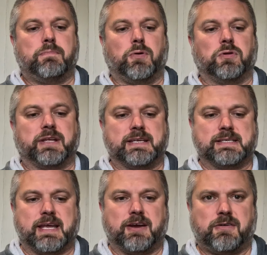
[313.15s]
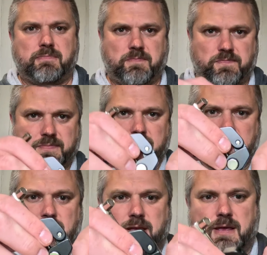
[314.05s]
bolt these here
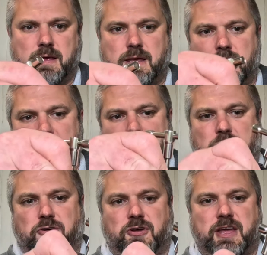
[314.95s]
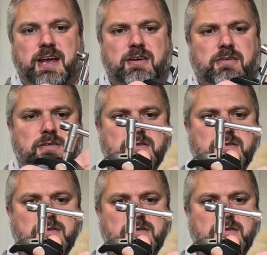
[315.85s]
through here,